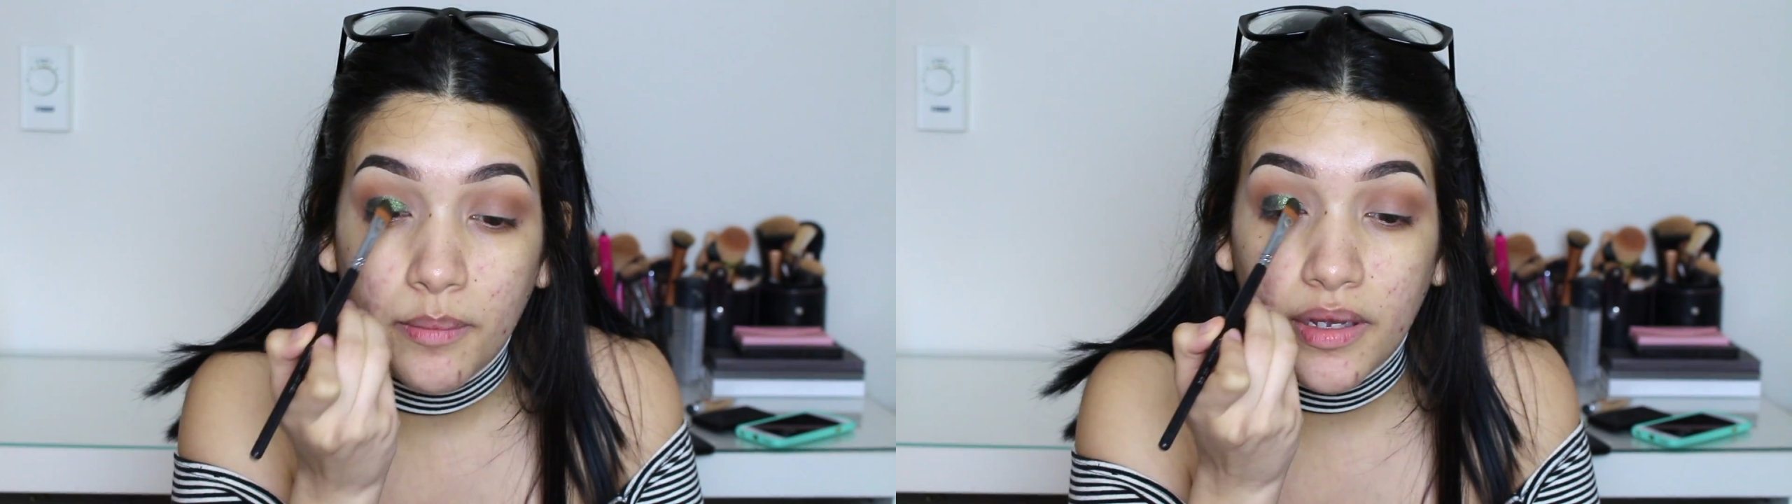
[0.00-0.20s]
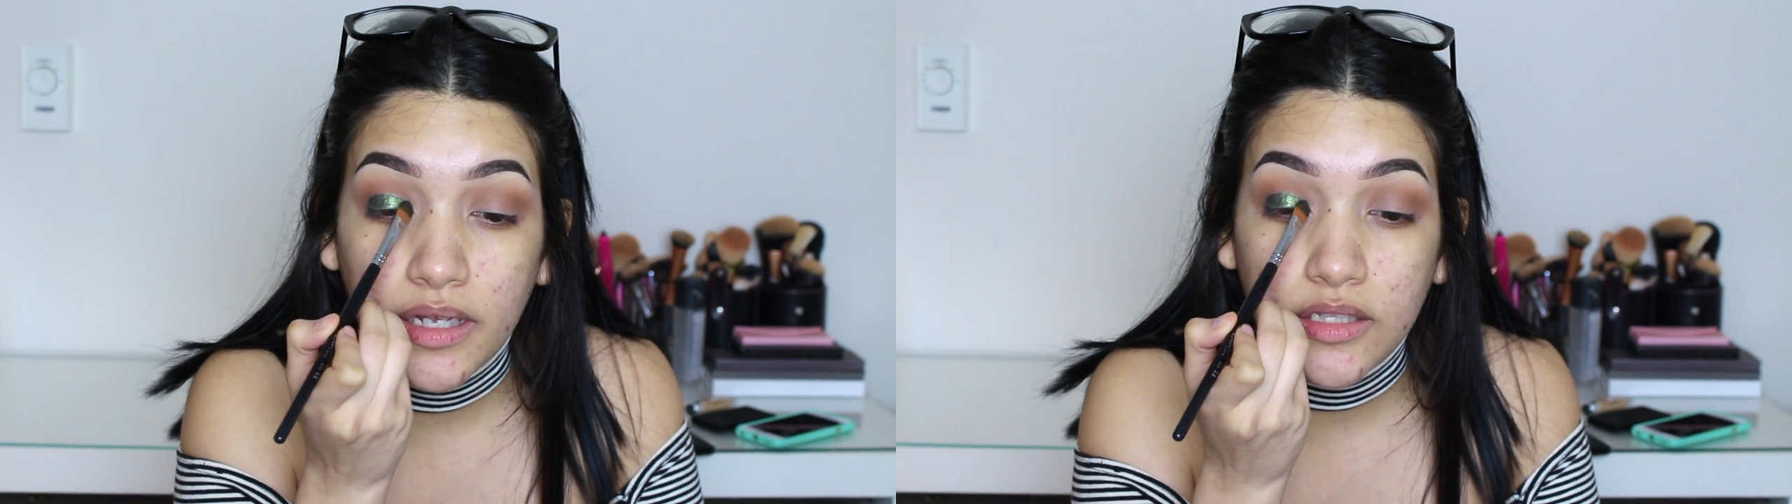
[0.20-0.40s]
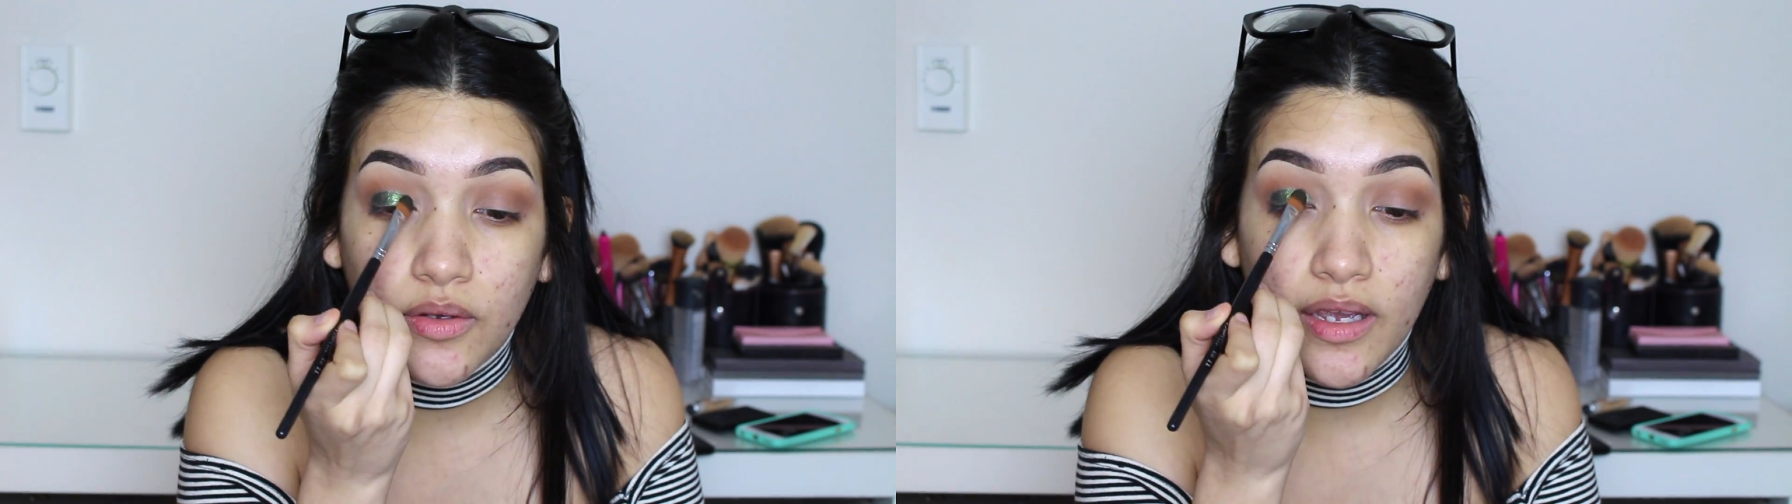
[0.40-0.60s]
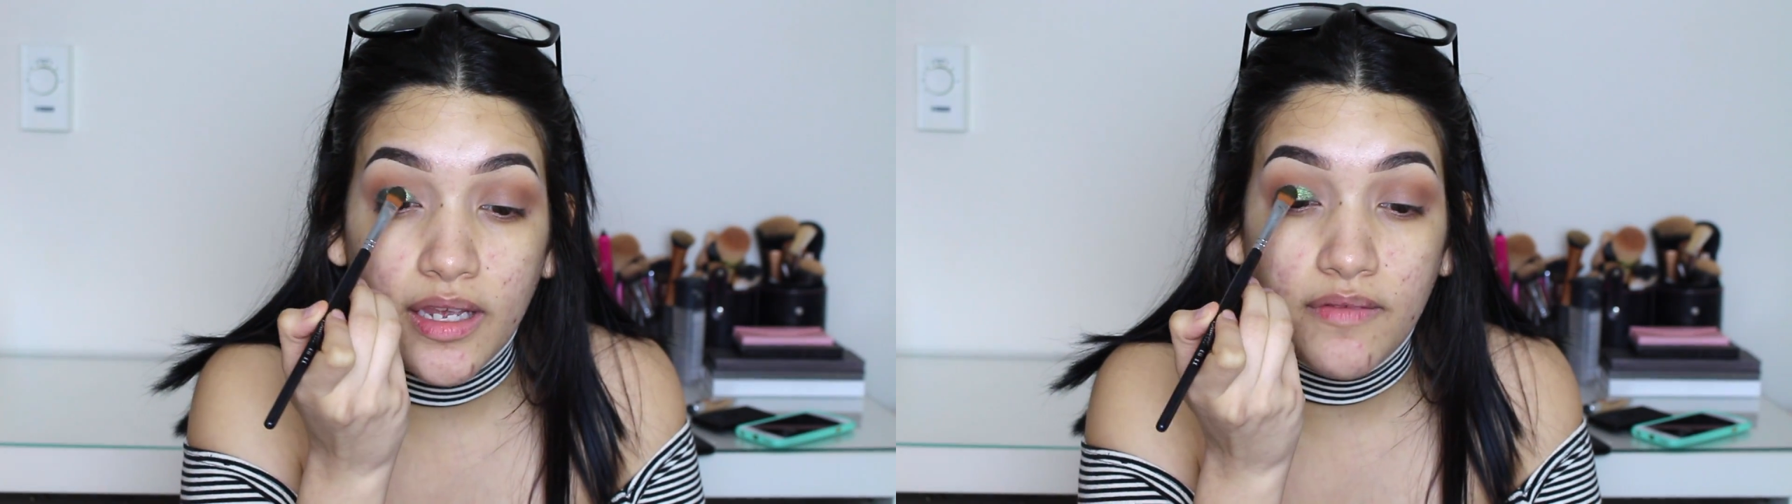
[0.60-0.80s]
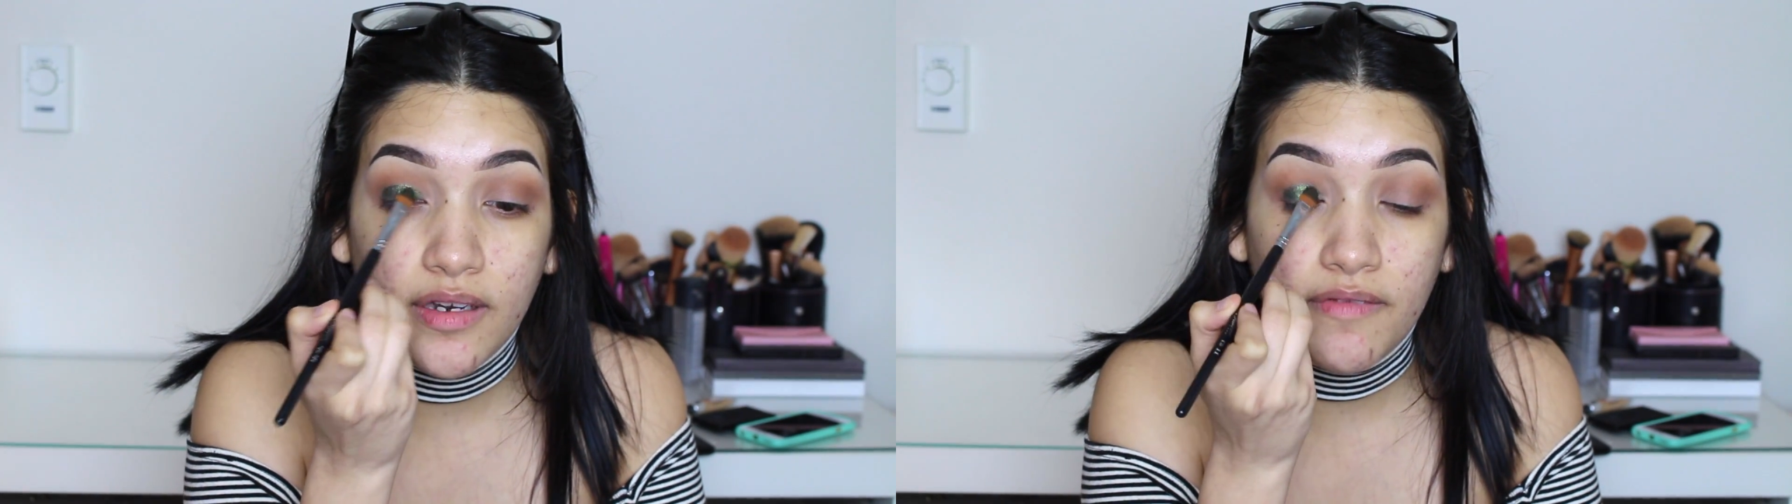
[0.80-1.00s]
But it's
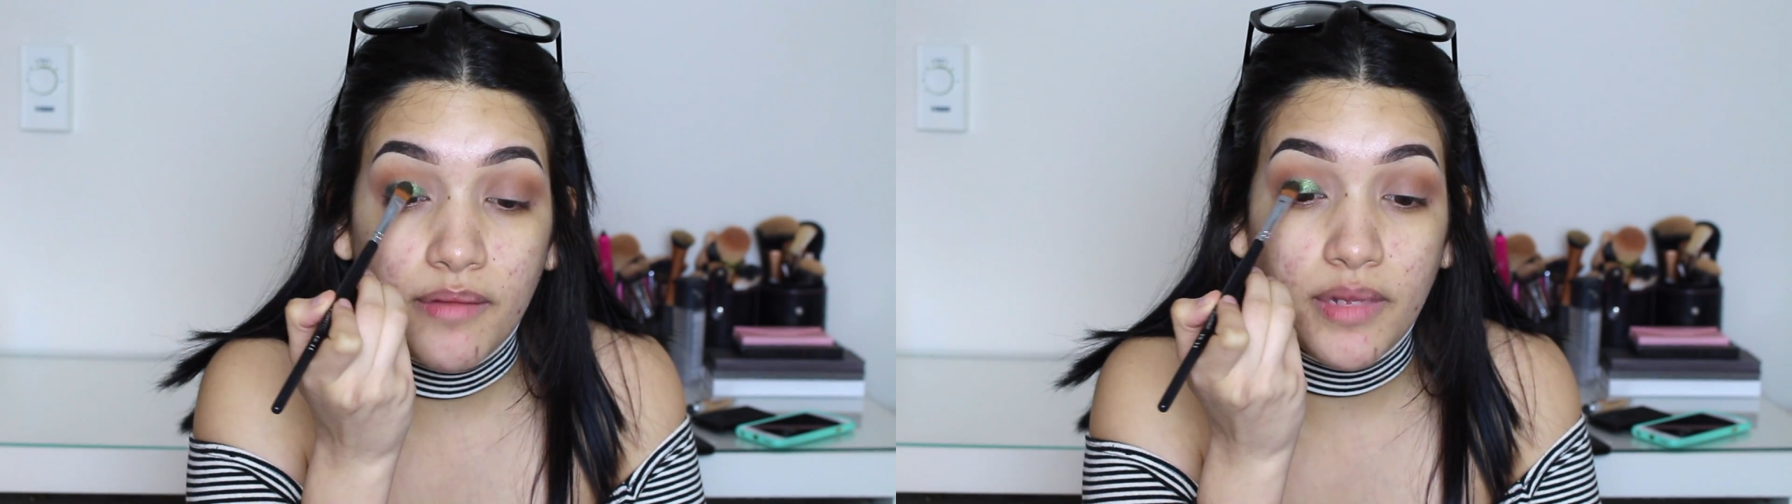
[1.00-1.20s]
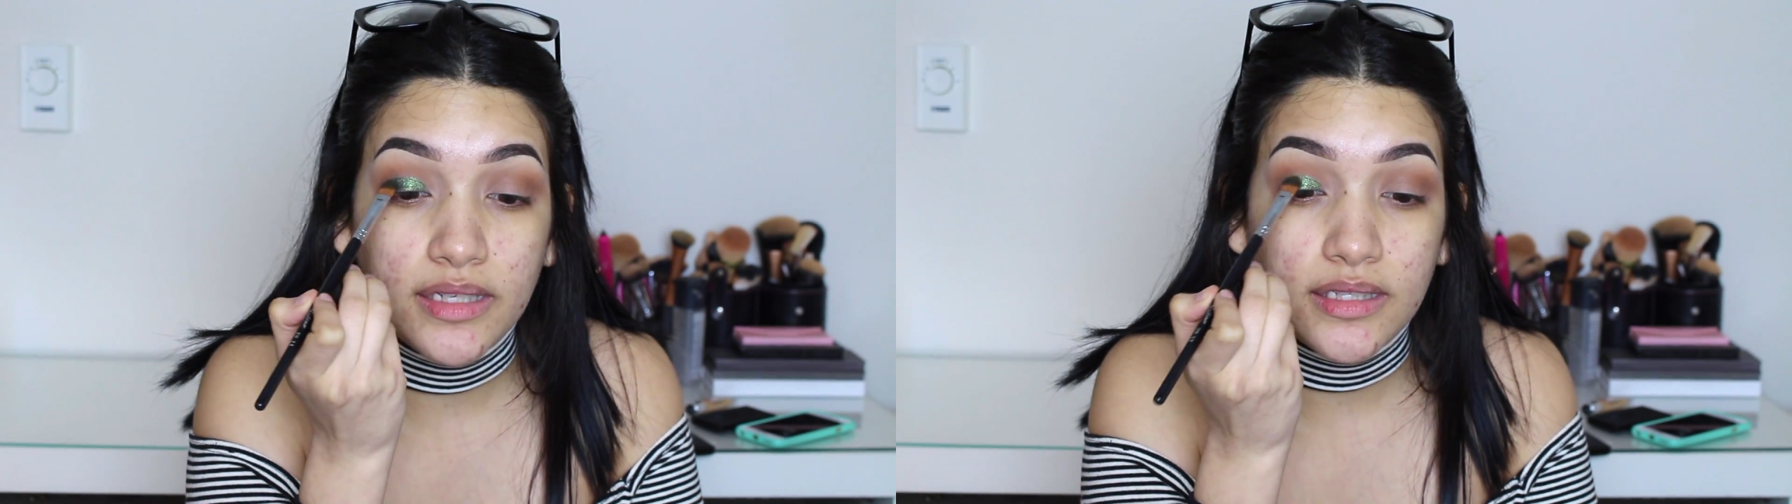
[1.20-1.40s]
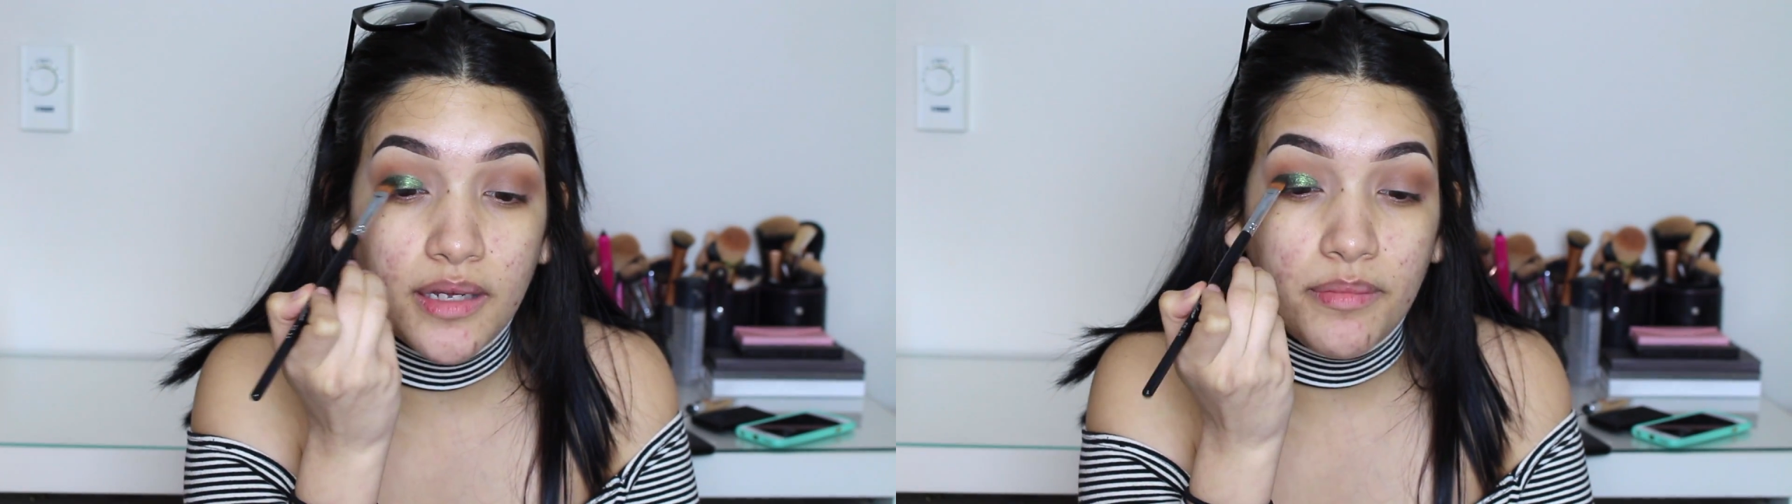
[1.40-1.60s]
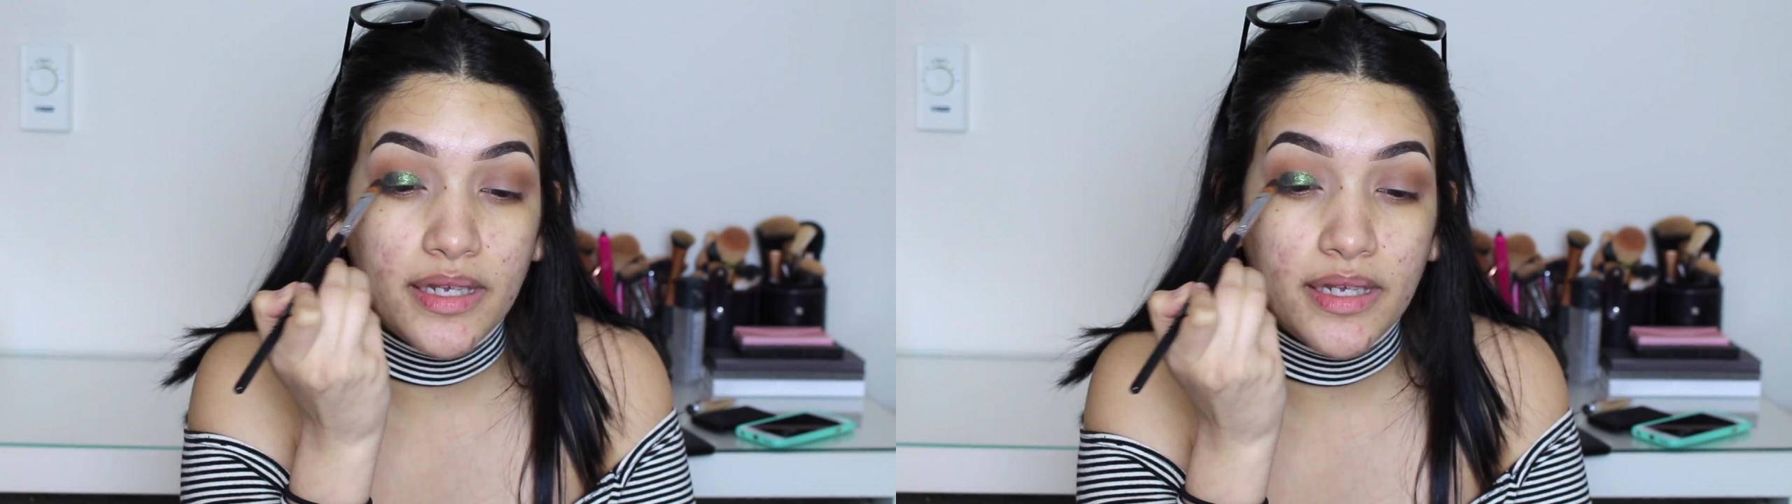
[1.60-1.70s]
okay, even if I mess up,